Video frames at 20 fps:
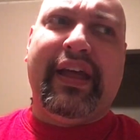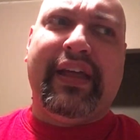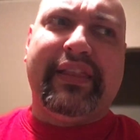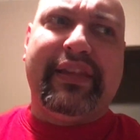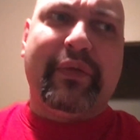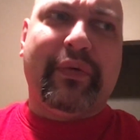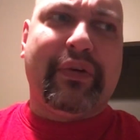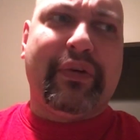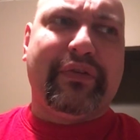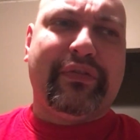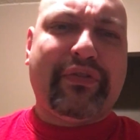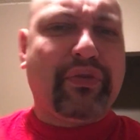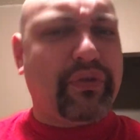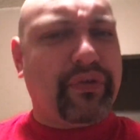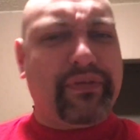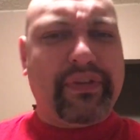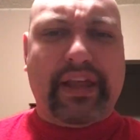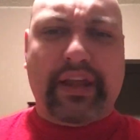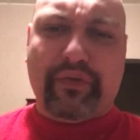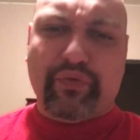they were sort
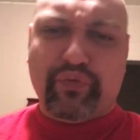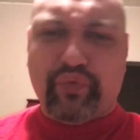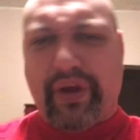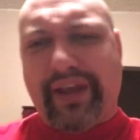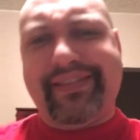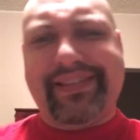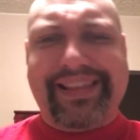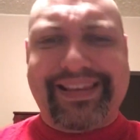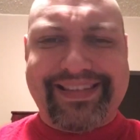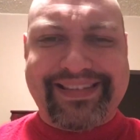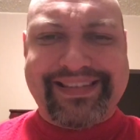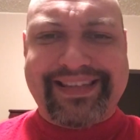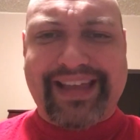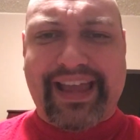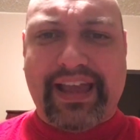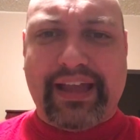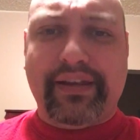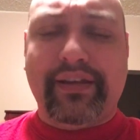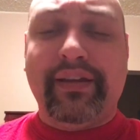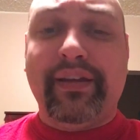of like restless
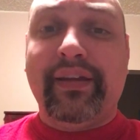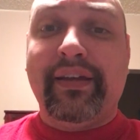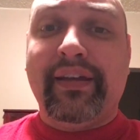dead.